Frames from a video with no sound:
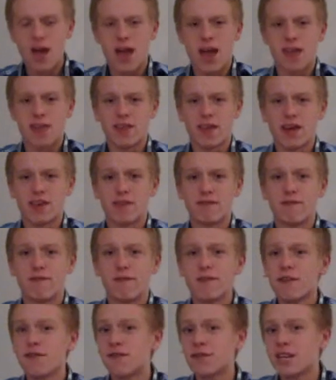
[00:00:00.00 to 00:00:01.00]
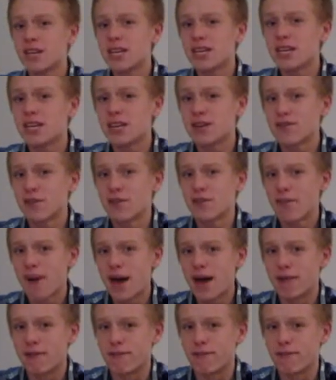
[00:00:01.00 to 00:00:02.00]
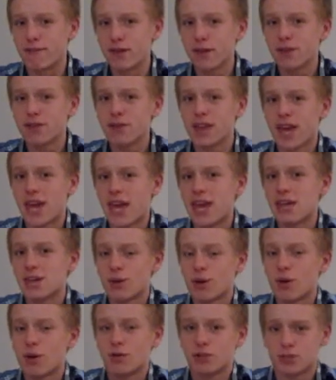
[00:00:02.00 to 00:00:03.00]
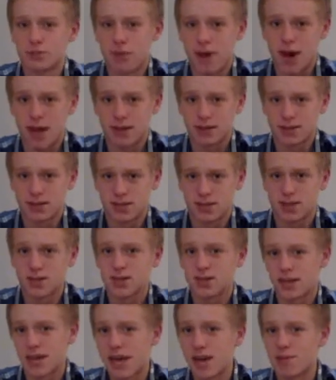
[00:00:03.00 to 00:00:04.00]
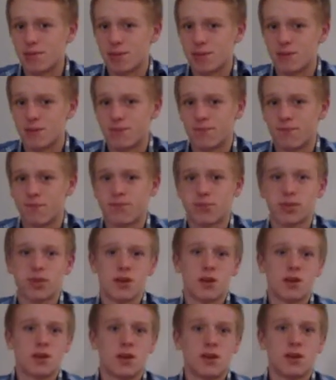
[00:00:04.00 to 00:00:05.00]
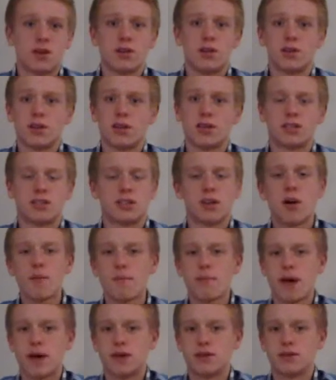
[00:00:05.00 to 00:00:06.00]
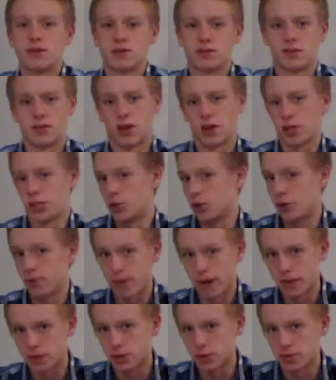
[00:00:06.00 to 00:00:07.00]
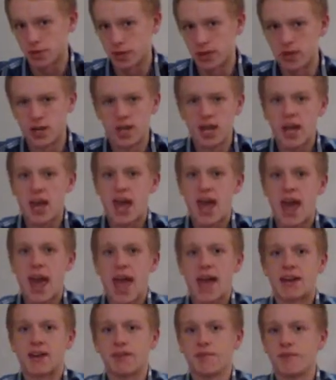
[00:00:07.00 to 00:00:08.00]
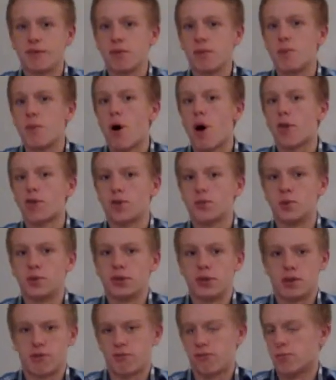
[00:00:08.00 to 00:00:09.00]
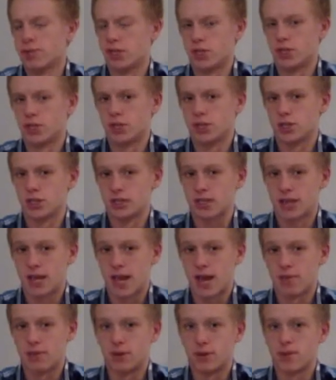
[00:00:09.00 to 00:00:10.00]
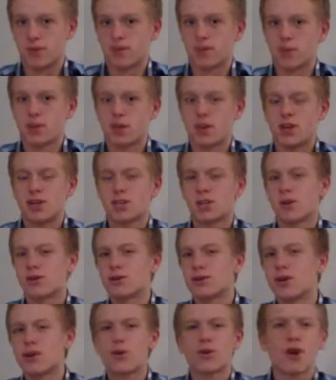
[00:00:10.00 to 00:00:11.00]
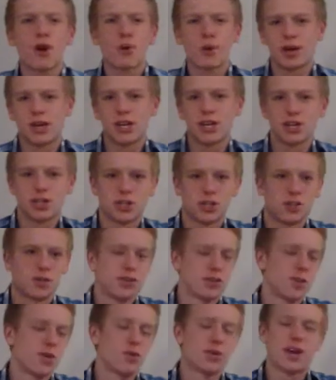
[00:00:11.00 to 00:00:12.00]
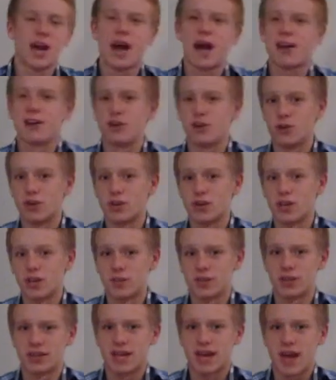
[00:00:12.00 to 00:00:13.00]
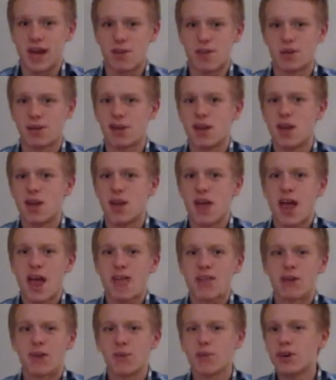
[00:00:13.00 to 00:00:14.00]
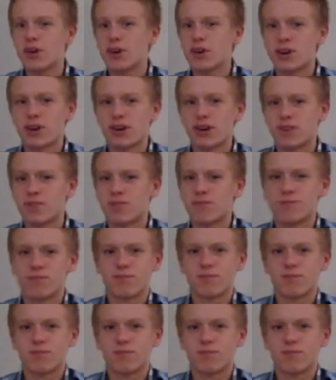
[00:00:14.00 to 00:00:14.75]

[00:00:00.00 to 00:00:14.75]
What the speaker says: And then 15 different men filled the 8 total spots in this cabinet. And some men, like Judah Benjamin, had to fill multiple different positions in the cabinet. So there's no cohesion, there's no continuity with the cabinet, and they really couldn't,